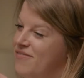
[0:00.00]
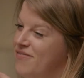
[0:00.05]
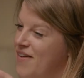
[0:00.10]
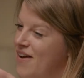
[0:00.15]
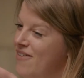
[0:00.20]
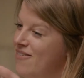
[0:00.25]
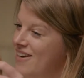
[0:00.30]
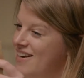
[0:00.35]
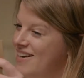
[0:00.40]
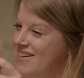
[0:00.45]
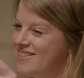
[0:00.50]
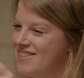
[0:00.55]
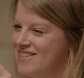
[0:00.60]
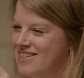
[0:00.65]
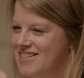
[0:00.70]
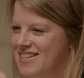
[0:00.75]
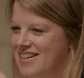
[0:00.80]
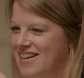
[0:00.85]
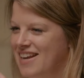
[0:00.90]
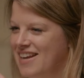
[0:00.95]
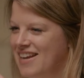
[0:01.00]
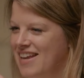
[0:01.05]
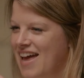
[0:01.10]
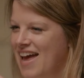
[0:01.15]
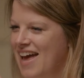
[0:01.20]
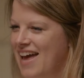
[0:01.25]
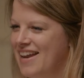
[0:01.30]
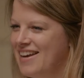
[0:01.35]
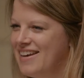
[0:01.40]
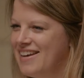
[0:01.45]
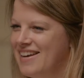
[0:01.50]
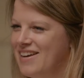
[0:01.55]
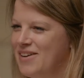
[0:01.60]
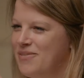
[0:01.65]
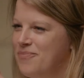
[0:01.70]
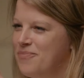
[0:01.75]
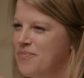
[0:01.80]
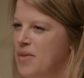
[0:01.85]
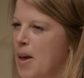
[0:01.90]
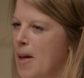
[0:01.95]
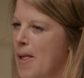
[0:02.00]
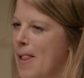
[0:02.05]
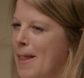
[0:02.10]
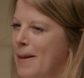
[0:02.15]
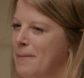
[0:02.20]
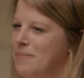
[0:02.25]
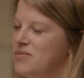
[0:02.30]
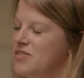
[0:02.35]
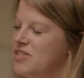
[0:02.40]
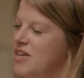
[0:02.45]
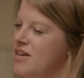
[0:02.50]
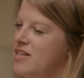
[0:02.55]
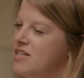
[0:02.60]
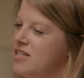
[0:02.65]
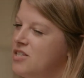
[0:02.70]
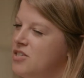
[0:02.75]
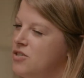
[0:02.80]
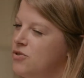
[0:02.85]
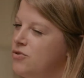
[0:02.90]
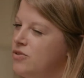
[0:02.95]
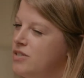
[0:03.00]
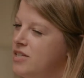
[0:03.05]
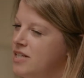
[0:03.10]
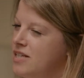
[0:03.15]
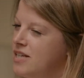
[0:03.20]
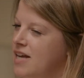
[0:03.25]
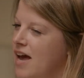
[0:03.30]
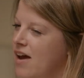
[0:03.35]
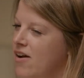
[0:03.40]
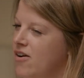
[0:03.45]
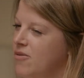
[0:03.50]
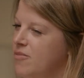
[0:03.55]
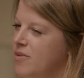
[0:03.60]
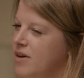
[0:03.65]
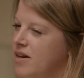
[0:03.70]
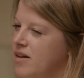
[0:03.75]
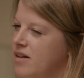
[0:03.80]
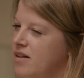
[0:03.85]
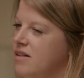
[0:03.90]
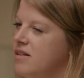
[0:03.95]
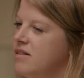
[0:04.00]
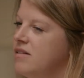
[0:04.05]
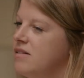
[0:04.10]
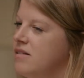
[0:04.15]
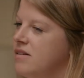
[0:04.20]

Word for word: Very interesting again. So it's salted caramel,